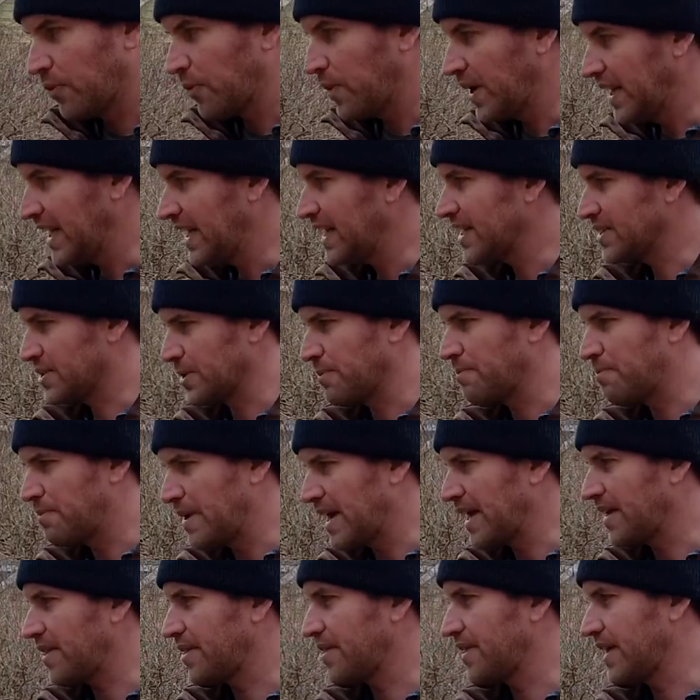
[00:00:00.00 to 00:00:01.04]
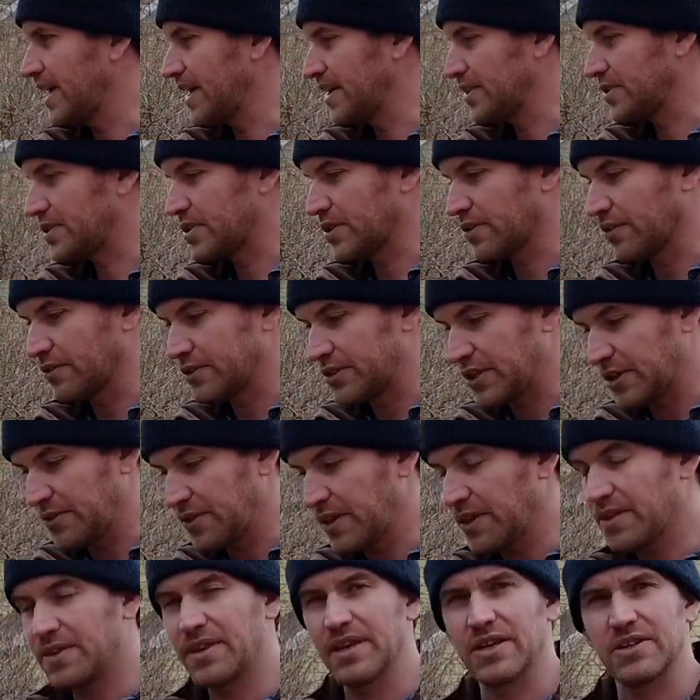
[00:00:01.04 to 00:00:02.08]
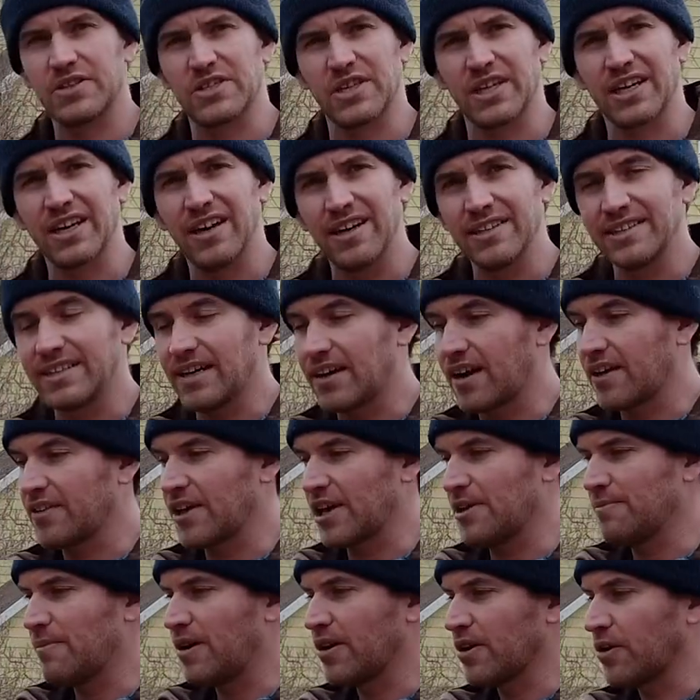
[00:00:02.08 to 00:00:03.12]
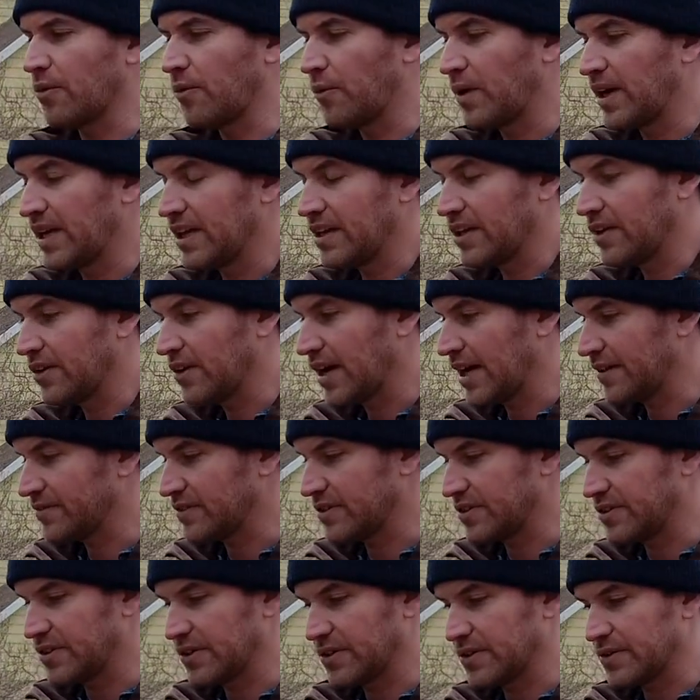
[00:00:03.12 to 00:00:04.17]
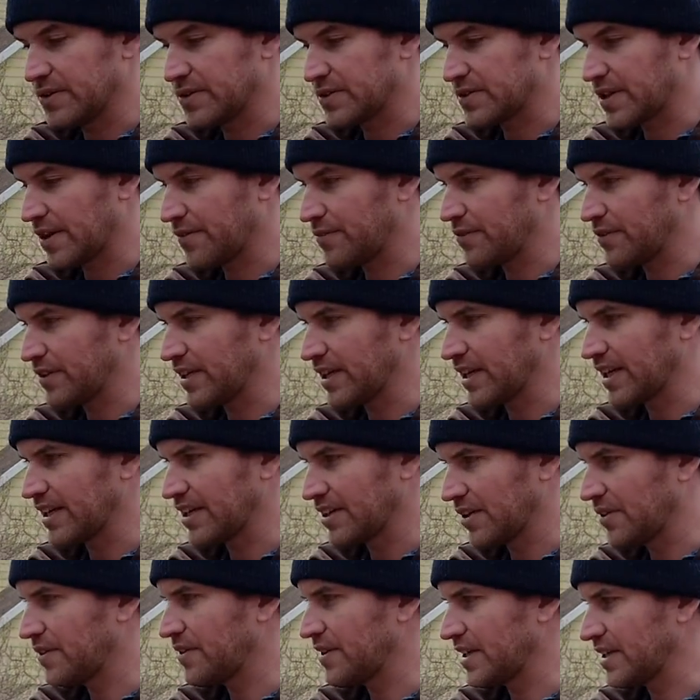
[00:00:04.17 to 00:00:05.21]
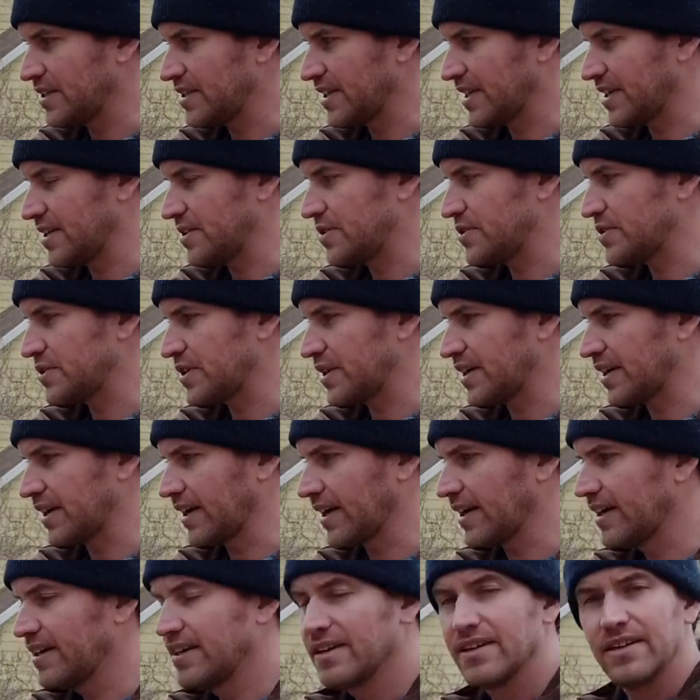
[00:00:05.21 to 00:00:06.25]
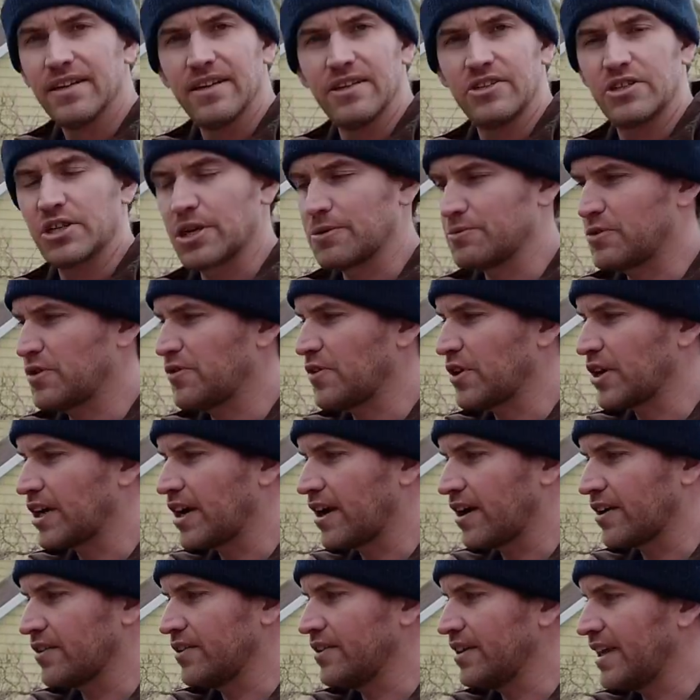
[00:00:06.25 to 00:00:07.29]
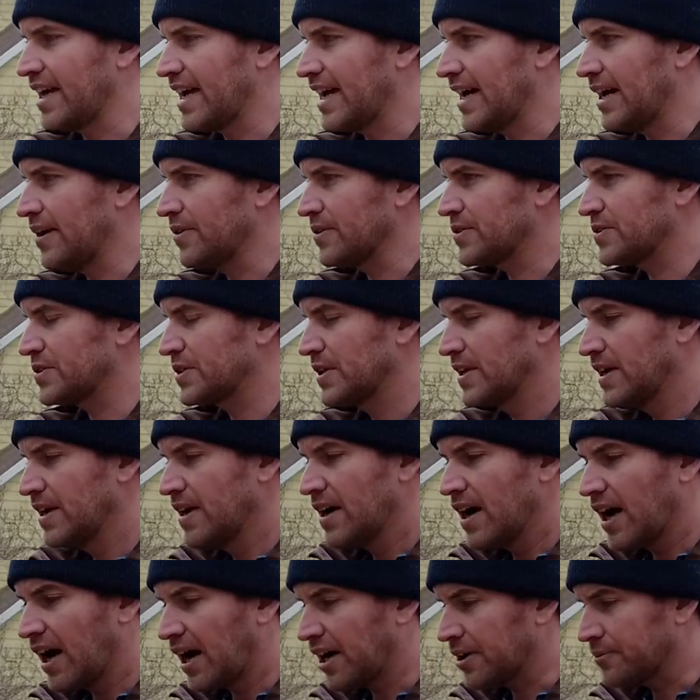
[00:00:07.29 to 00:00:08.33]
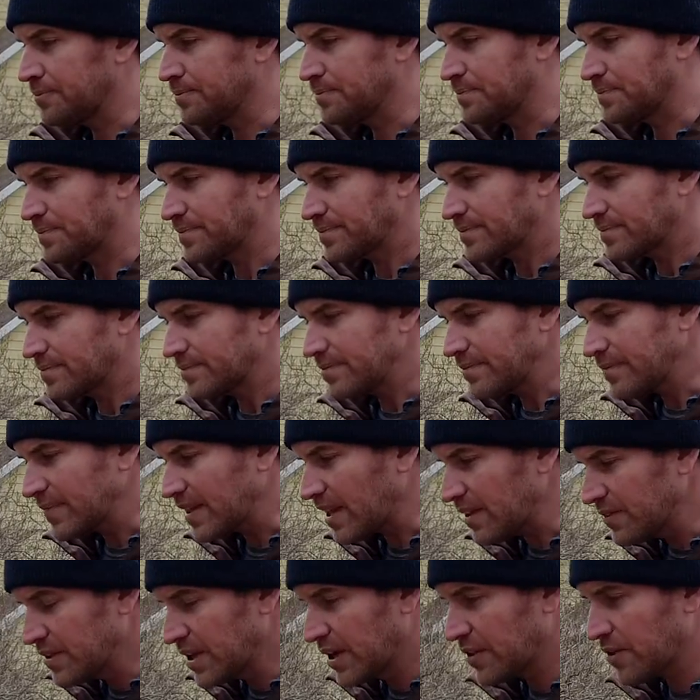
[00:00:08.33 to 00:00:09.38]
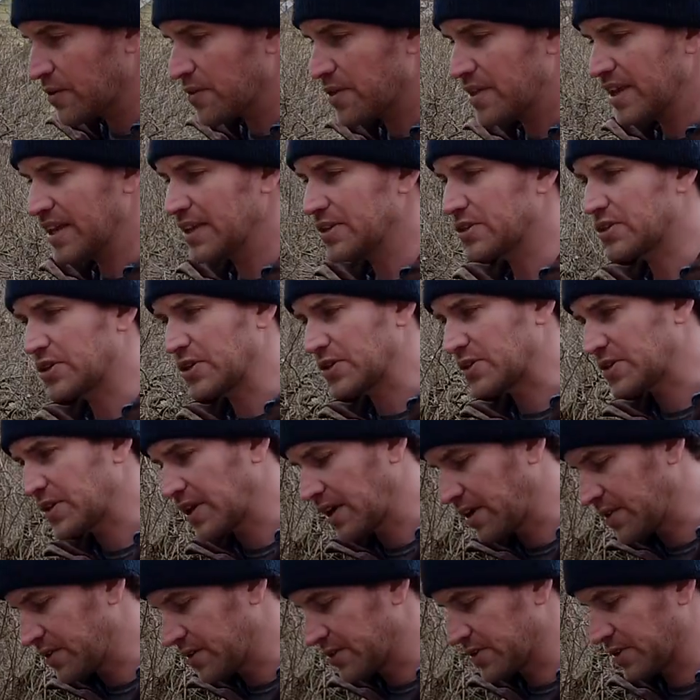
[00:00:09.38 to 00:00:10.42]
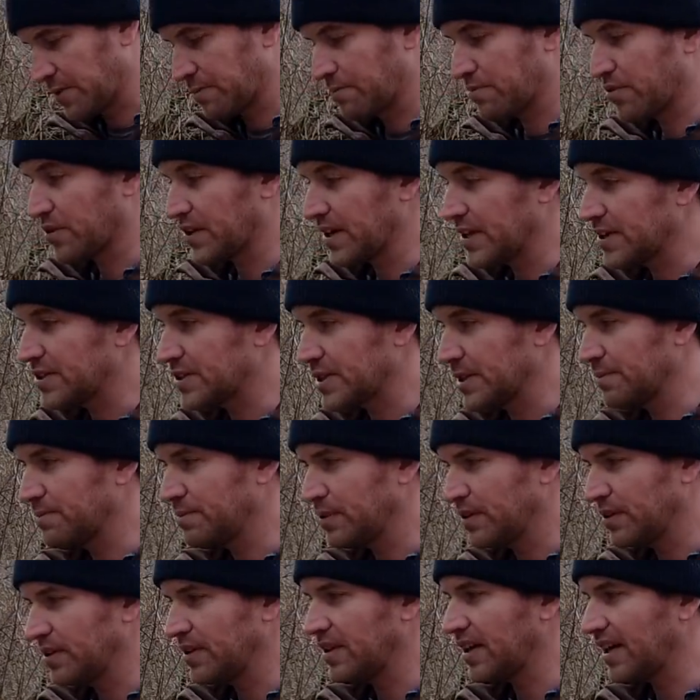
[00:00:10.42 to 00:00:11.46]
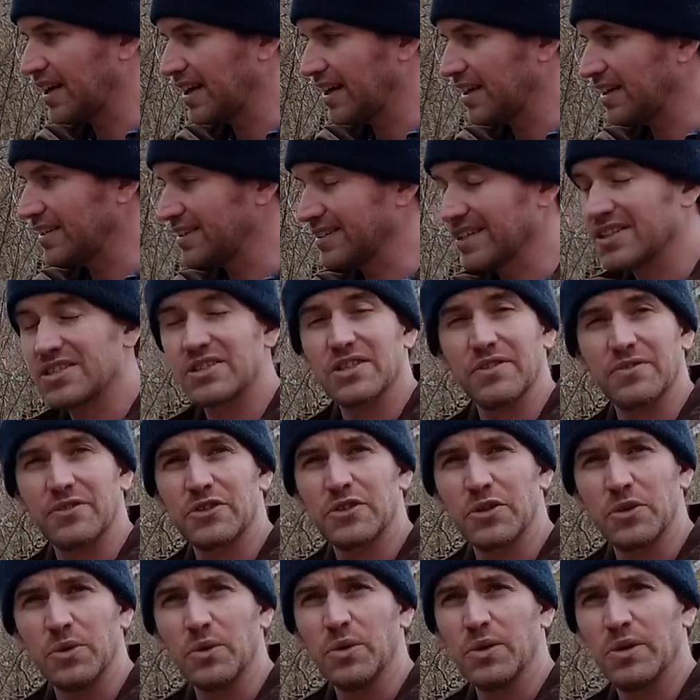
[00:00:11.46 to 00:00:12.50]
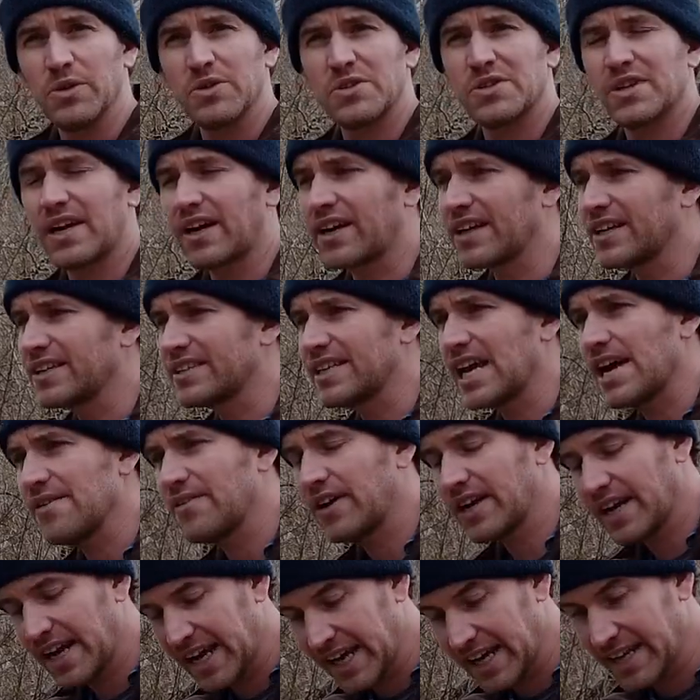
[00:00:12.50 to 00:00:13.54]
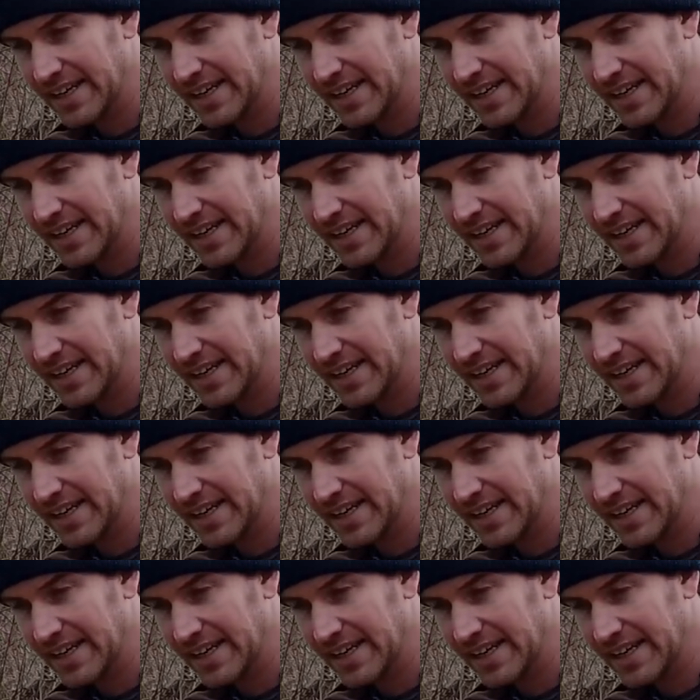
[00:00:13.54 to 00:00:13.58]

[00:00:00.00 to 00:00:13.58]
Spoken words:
weeding is a big thing. So doing things to cut down on the amount of weeding you have to do is definitely a good thing to consider in terms of your garden layouts. The other thing is just there's a pretty simple list of tools that are good to have on